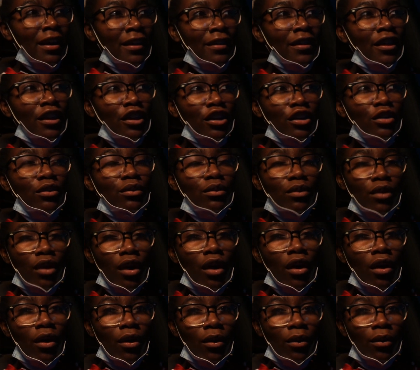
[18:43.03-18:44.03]
then you
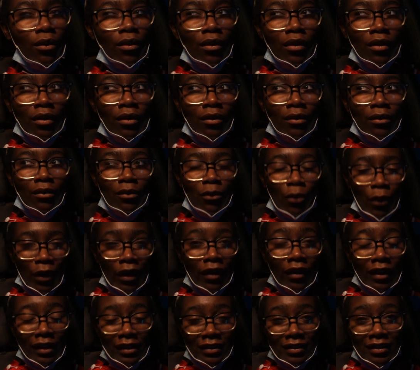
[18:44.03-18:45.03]
know
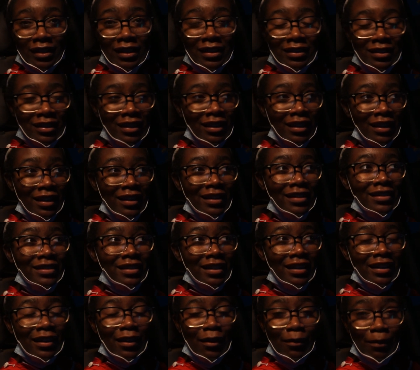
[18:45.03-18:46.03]
where Islington is
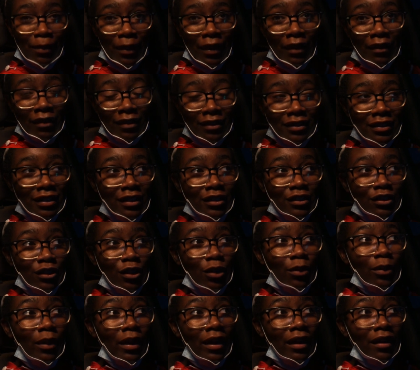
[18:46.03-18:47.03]
in comparison
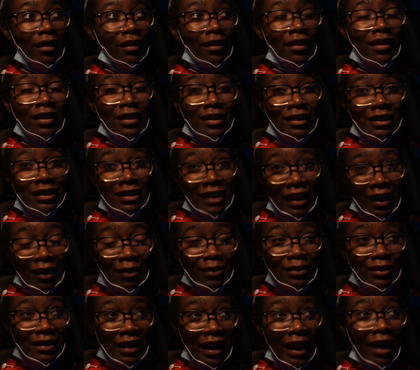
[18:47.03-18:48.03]
to where
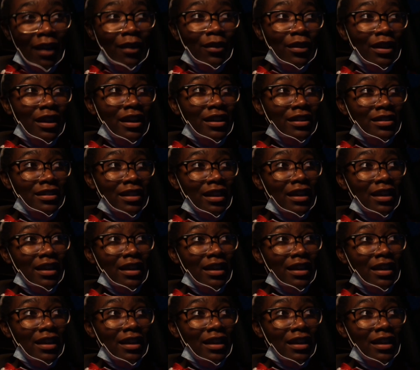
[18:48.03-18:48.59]
downtown is,